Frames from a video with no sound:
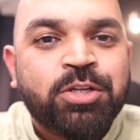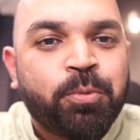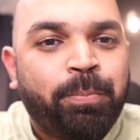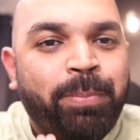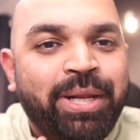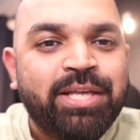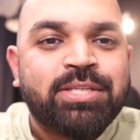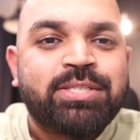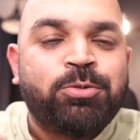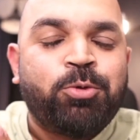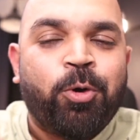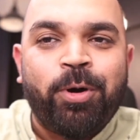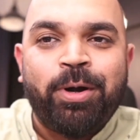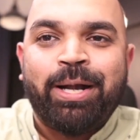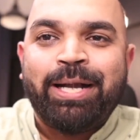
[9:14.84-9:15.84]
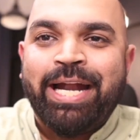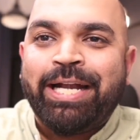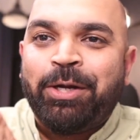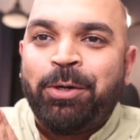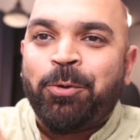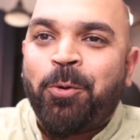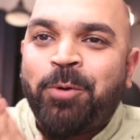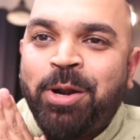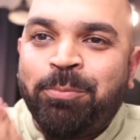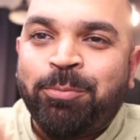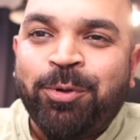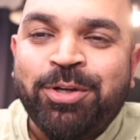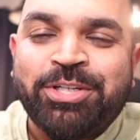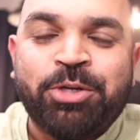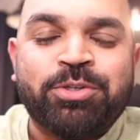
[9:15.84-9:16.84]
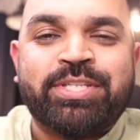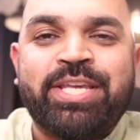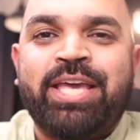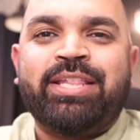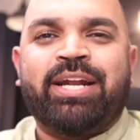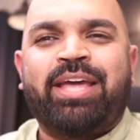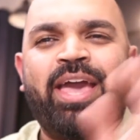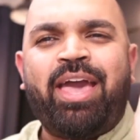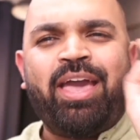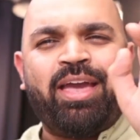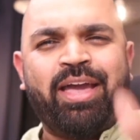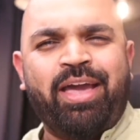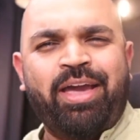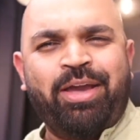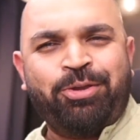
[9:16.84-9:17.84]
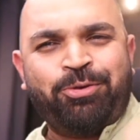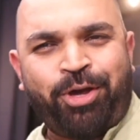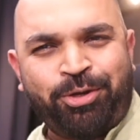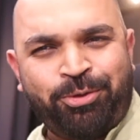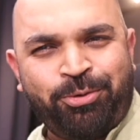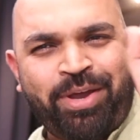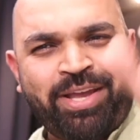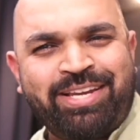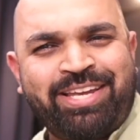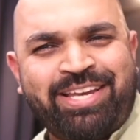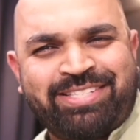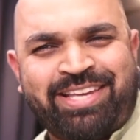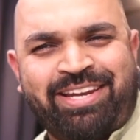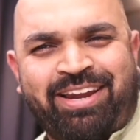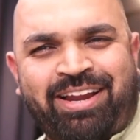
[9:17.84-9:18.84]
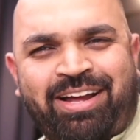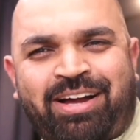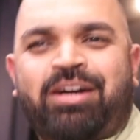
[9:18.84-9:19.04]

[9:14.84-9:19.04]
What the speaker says: please don't let no one bullshit you saying that, hey, you are UI designer.